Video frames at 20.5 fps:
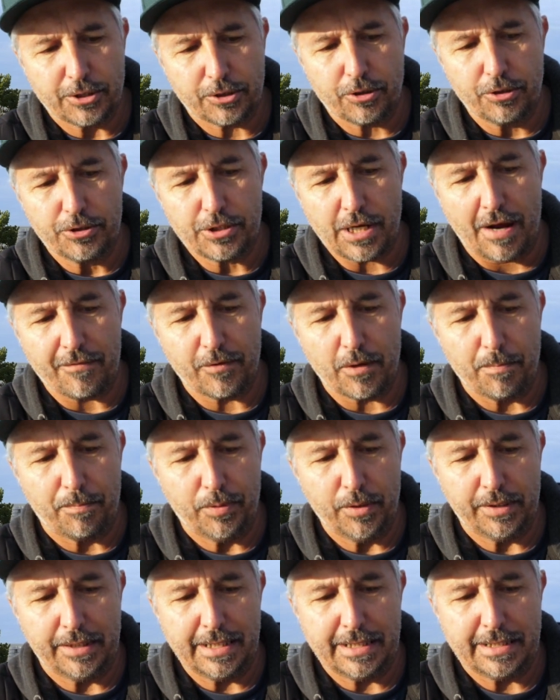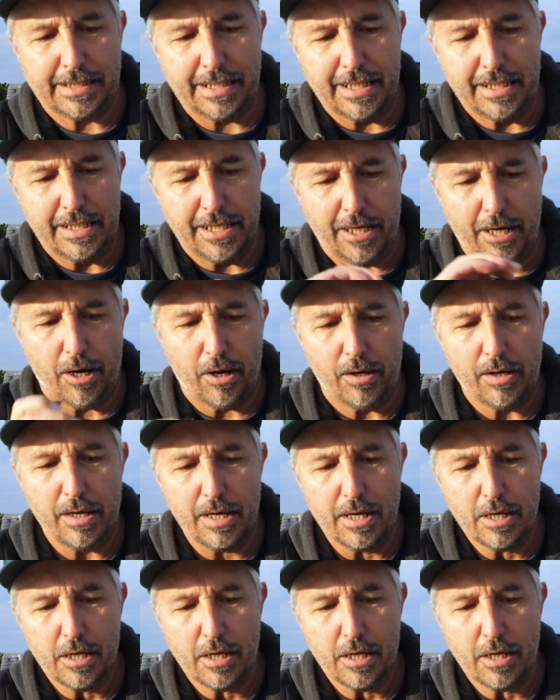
screwdriver and put this in here,